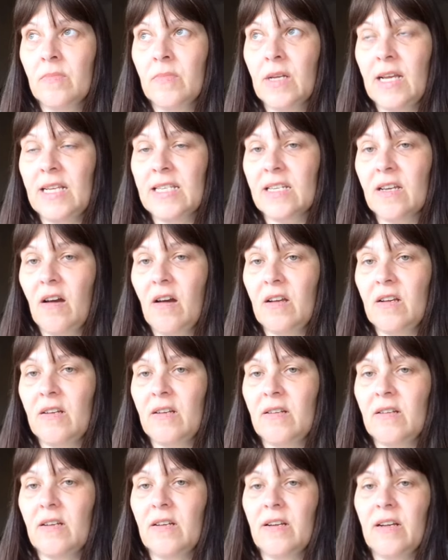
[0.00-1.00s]

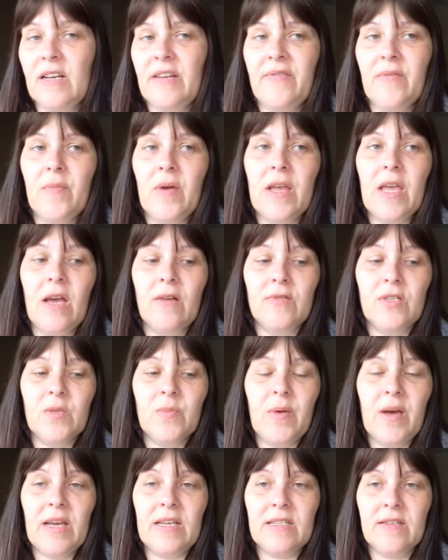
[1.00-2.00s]
I live in my own
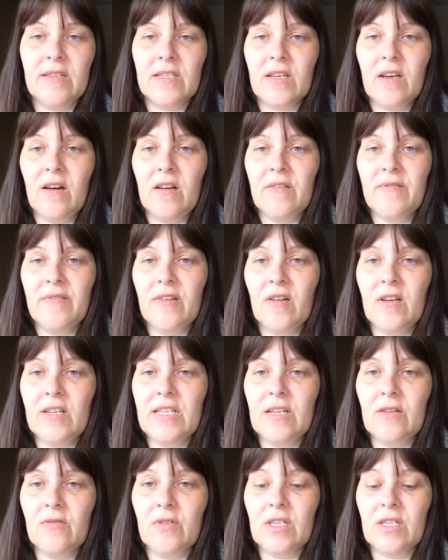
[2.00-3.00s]
space. It's kind of an
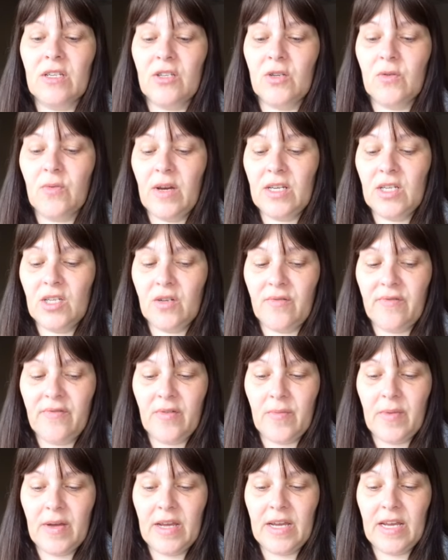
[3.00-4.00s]
ideal situation for
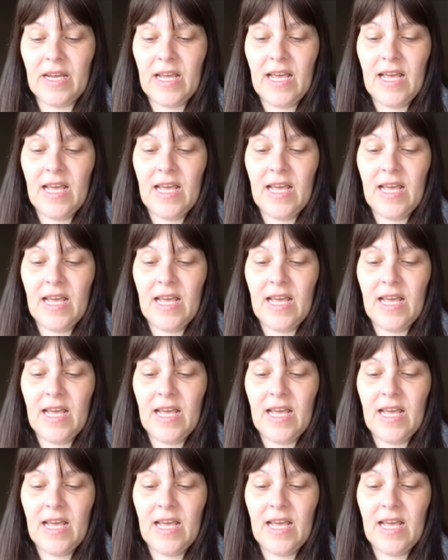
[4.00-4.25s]
me,